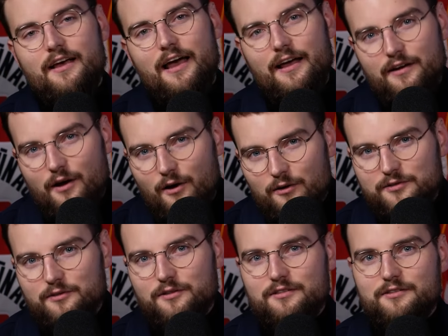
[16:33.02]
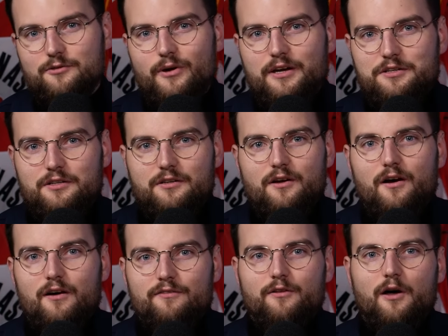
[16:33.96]
And also the situation
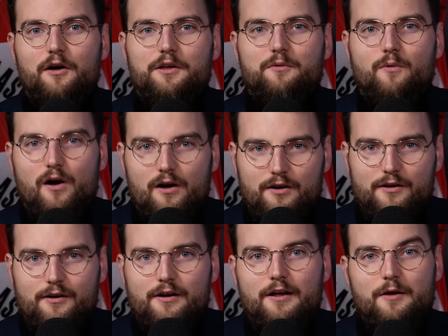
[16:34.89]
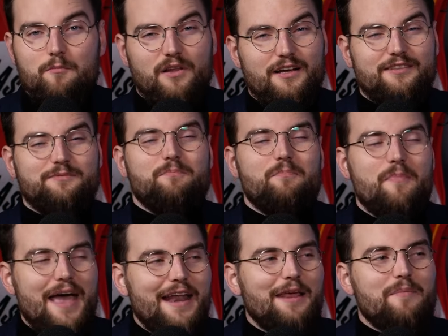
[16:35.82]
of Lonnie Walker, plus
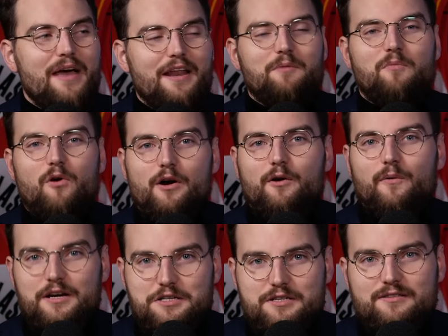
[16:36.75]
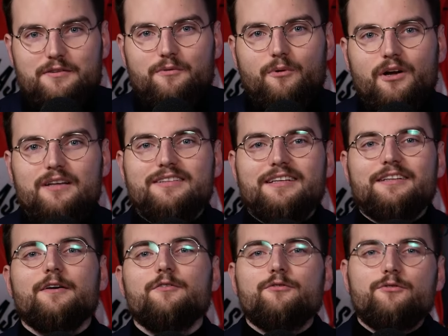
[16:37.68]
many, many more questions. If you want to see
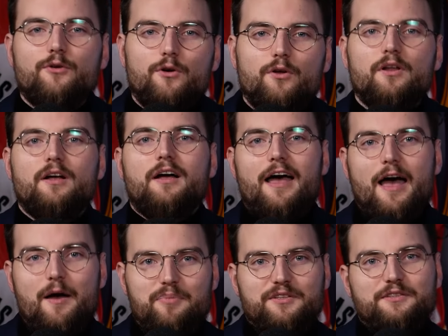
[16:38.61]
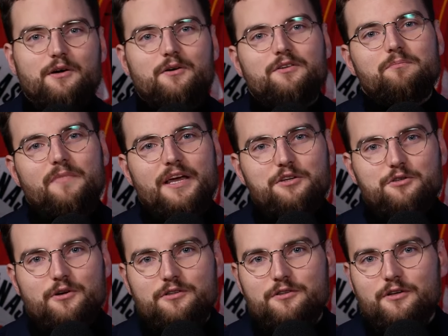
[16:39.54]
the full episode, make
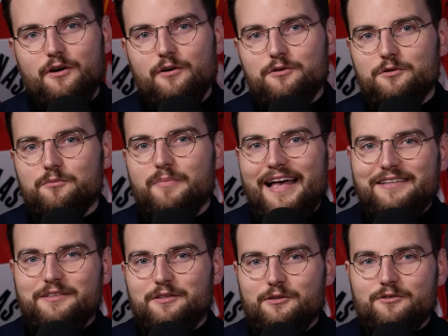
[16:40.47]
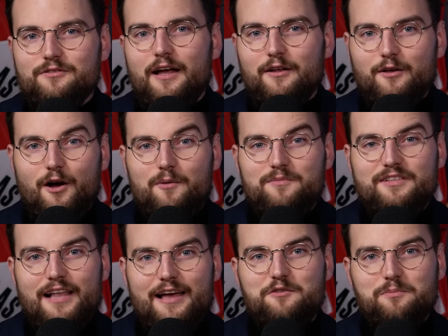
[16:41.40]
sure to go to
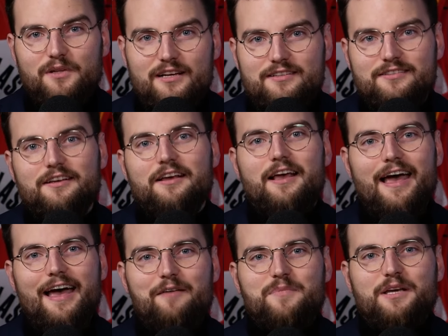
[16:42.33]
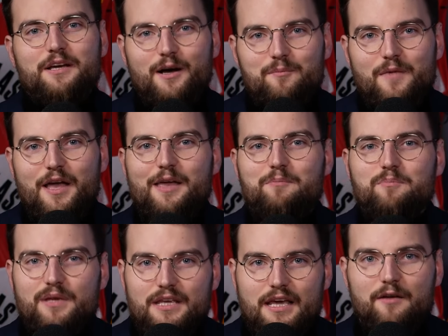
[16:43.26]
basketnews.com/plus and become a
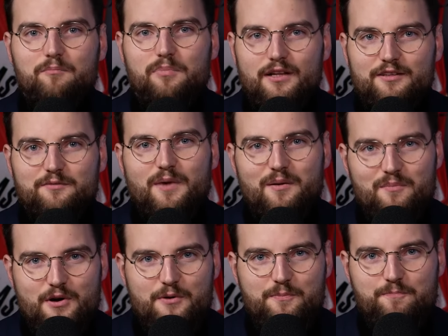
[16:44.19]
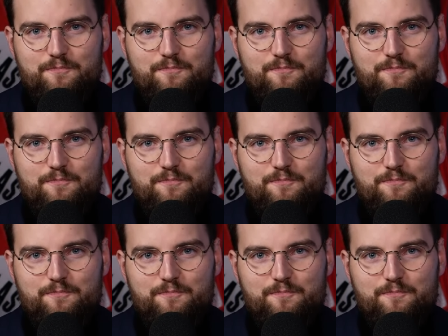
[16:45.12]
BN Plus member.